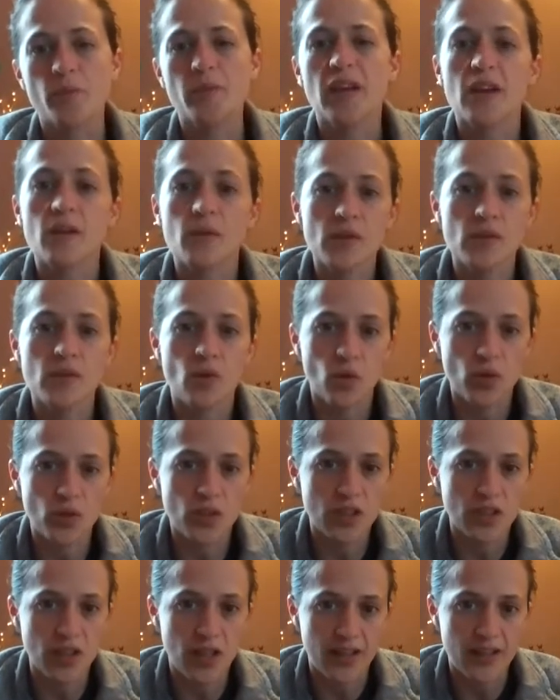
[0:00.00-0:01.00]
Home care with
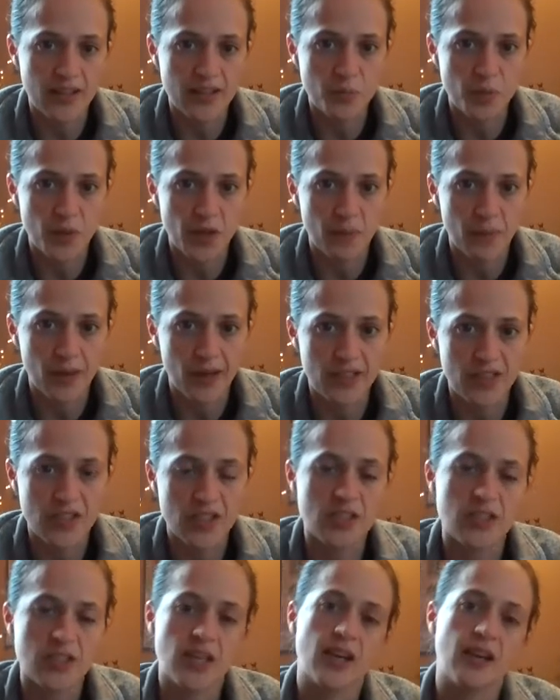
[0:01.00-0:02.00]
older clients pretty
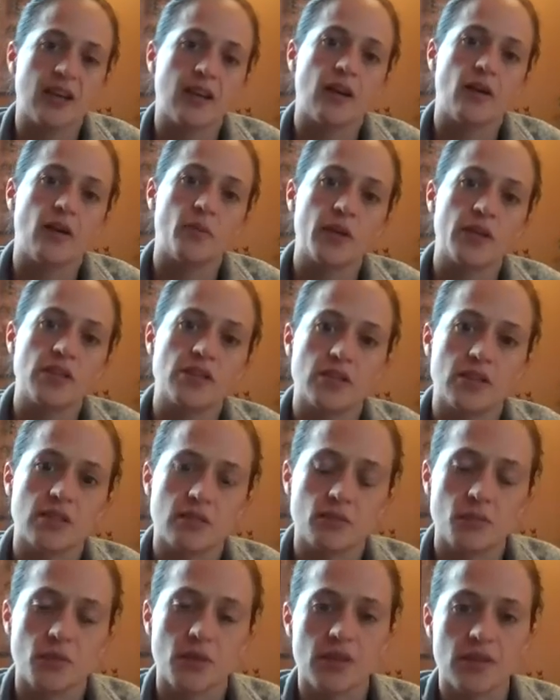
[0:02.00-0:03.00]
much, and
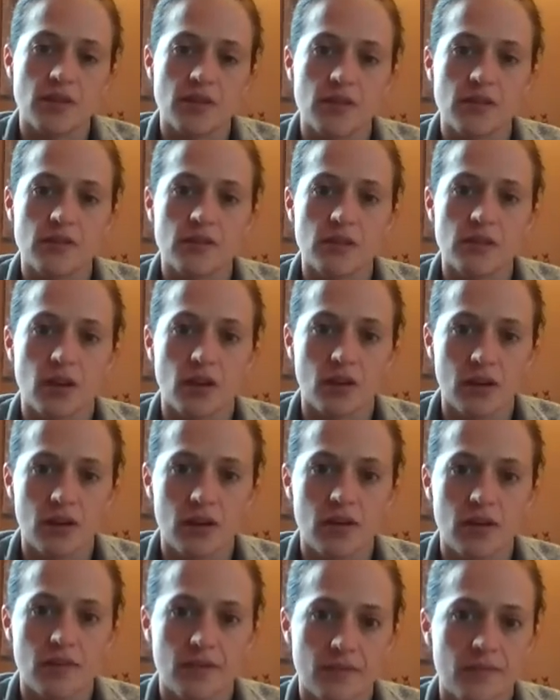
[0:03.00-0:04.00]
outpatient with
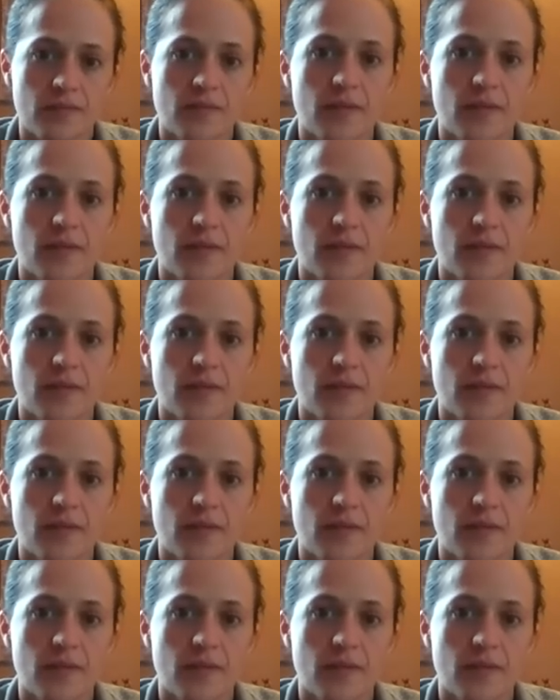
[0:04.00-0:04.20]
younger.